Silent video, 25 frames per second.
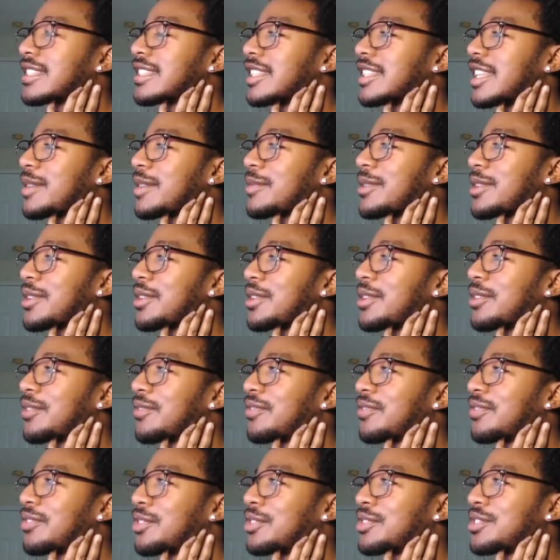Let me know if
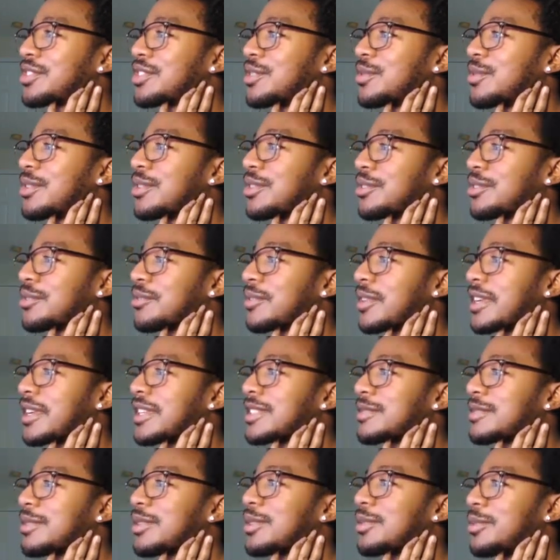you still want the
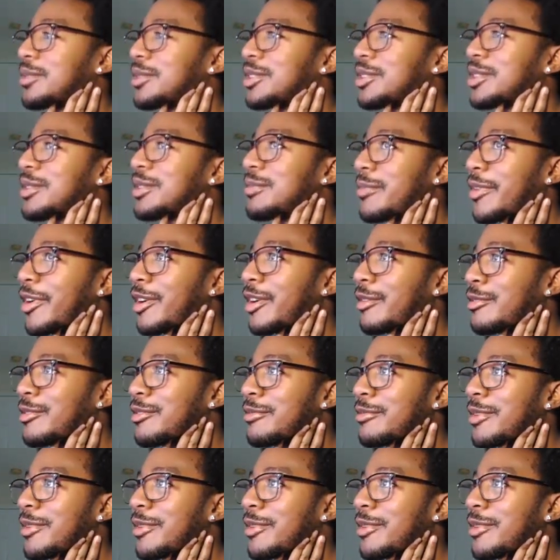reins, but will you marry me,